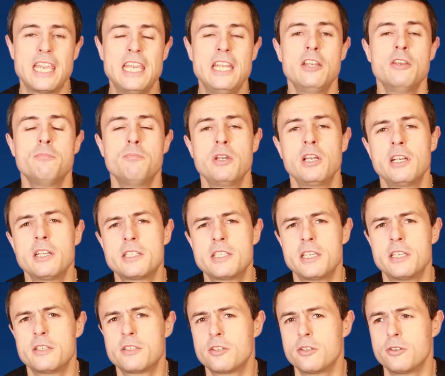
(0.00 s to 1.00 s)

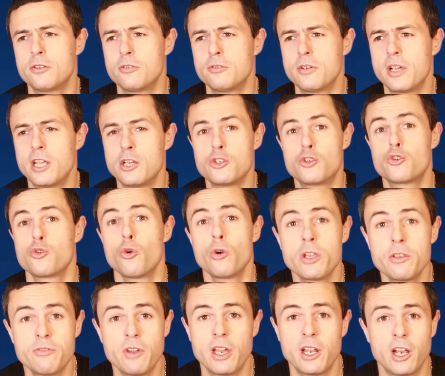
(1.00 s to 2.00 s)
inability to
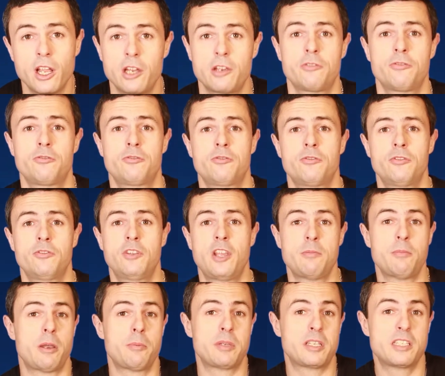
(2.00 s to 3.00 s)
enjoy their life. They
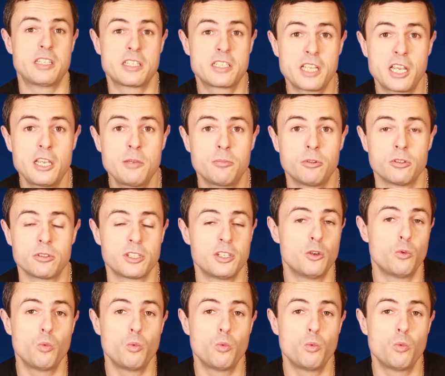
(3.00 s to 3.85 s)
might be disabled in a